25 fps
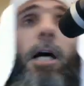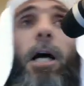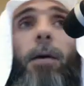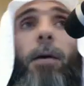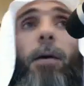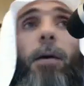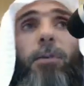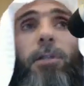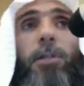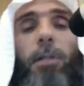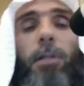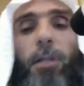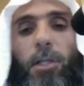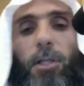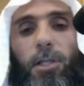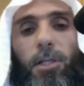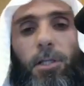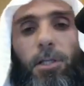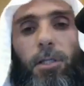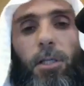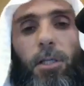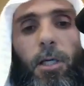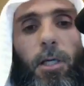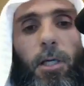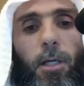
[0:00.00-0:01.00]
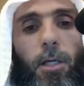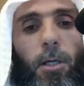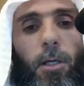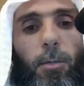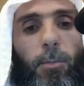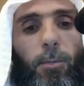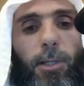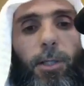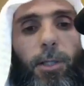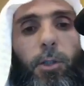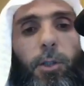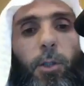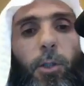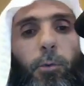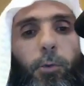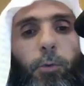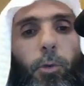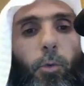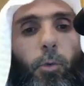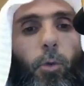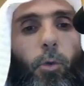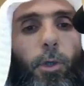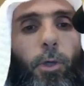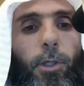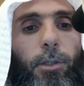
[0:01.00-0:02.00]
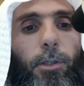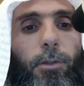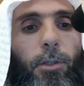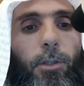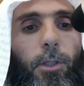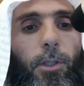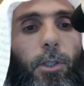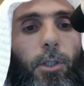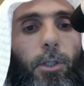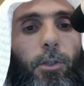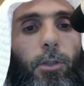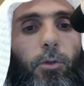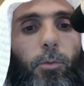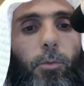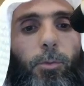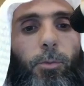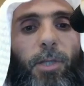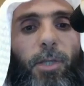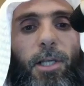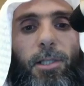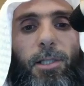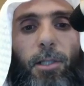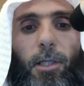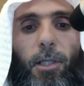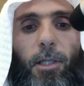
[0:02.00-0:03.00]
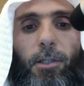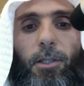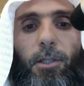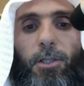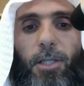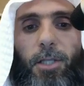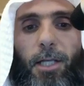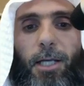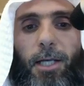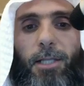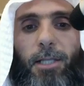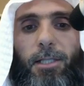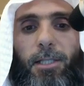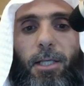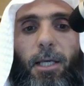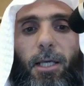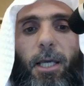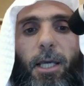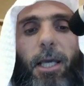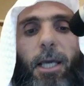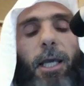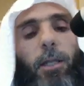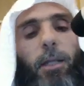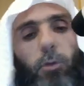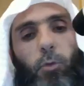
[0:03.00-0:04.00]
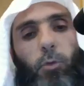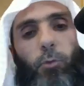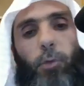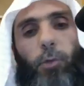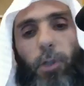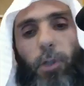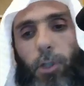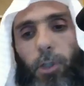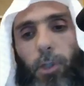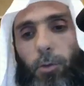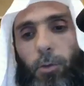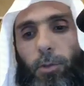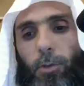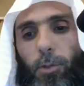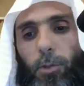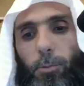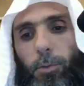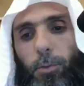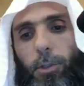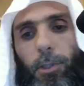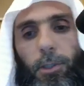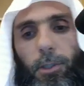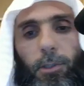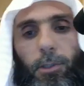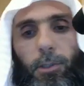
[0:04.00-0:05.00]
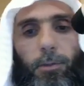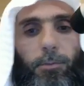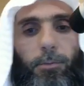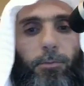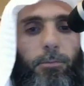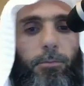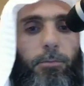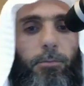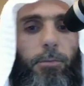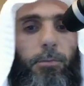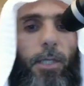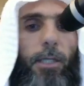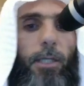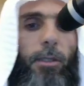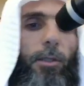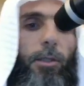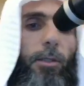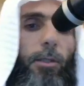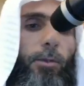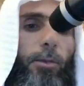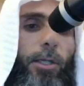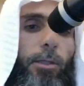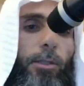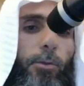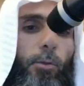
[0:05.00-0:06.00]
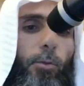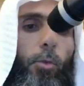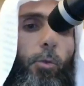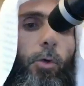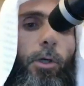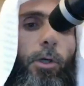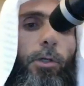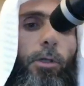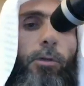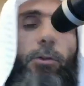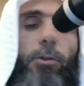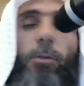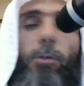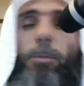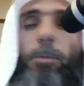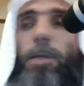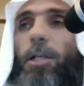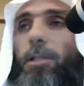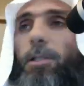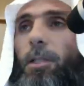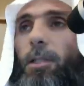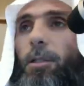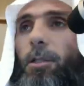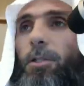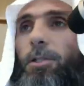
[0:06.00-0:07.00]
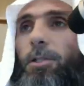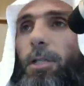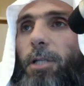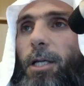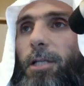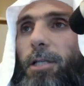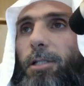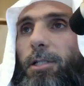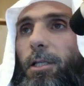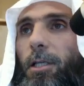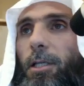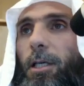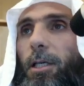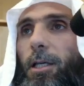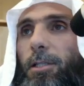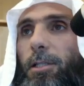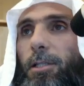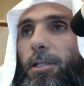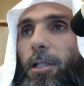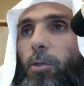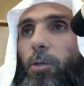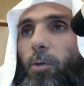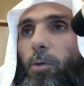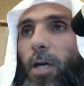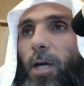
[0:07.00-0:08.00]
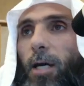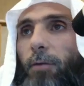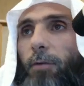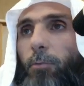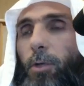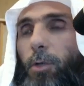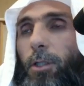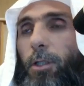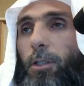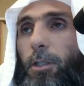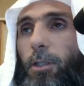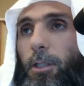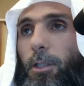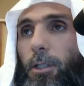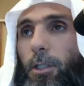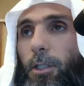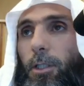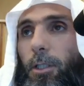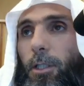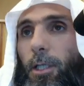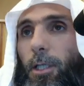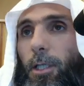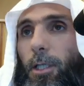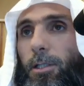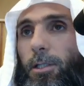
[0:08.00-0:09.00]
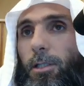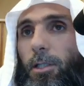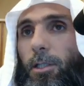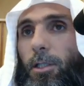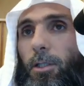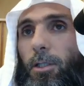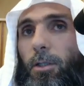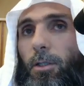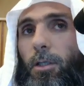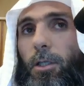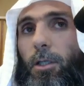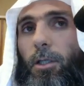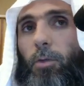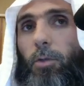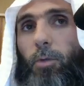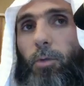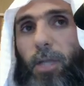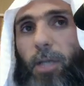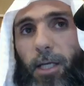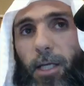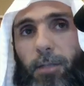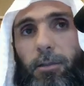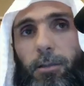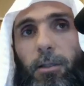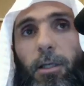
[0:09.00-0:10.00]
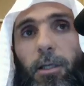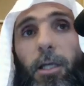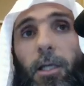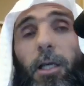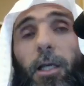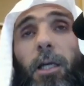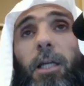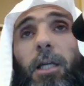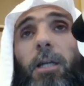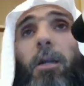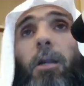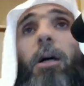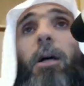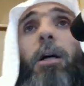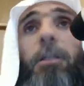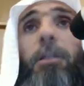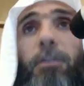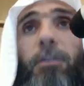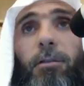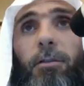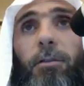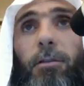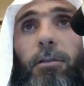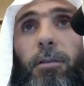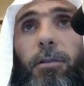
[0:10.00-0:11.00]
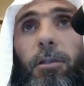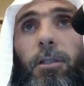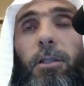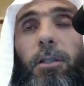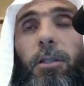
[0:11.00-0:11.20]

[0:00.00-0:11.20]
Obviously there's plenty of reward to pray Salat al-Janazah and to follow the burial. And the great reward to pray Salat al-Janazah is that you have what is, you get qirat.